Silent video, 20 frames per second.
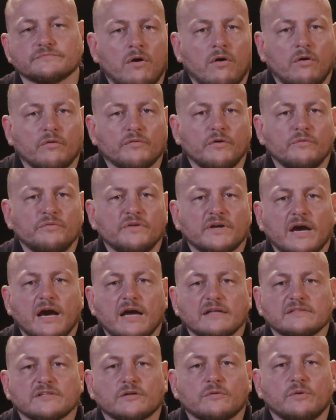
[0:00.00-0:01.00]
Although the
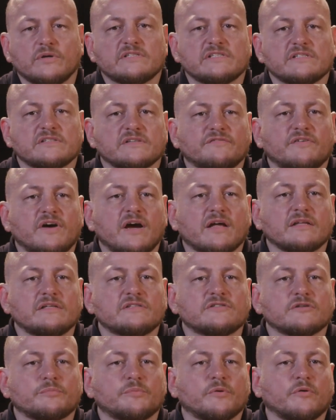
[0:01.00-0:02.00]
consequences of
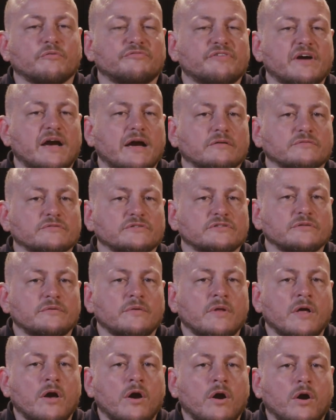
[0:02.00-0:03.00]
violence are profound,
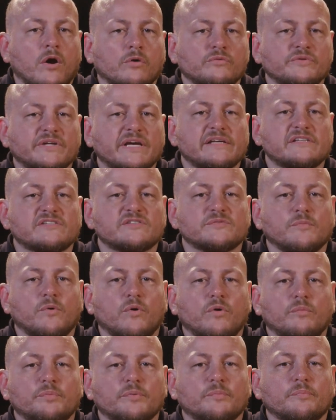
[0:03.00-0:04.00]
only a
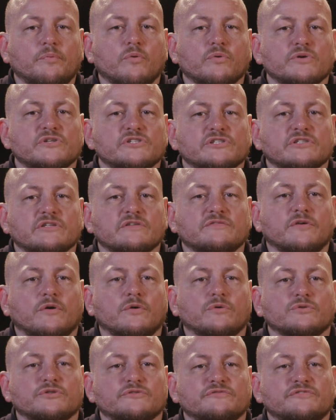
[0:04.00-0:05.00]
small proportion of
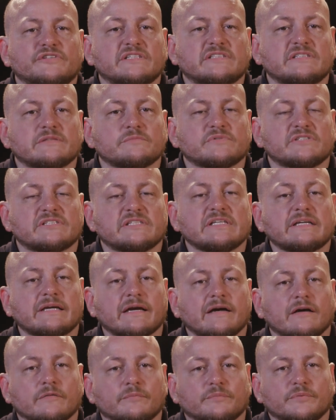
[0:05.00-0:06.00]
older victims seek
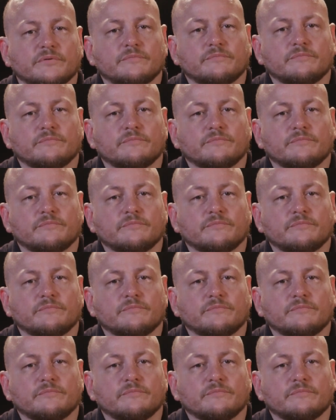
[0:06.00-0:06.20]
help.